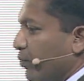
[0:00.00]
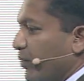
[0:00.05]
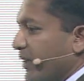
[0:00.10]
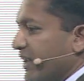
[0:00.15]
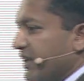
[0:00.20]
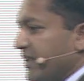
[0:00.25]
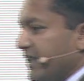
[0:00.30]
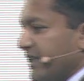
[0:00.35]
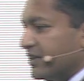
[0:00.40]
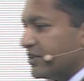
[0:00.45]
we
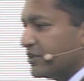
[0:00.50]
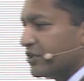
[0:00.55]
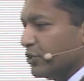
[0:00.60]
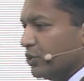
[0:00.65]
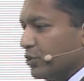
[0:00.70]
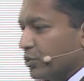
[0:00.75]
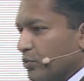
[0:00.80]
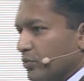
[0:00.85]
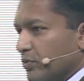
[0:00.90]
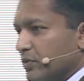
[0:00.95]
need
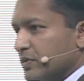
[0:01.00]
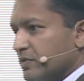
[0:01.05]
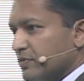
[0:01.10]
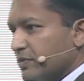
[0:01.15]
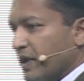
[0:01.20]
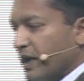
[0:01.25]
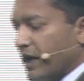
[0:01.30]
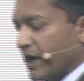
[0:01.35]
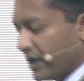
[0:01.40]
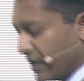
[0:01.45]
to
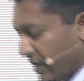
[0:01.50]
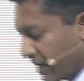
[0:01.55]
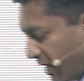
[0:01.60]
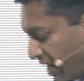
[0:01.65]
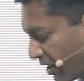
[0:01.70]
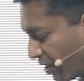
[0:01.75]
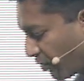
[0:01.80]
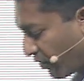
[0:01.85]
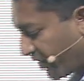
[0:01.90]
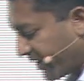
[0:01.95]

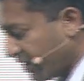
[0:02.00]
agree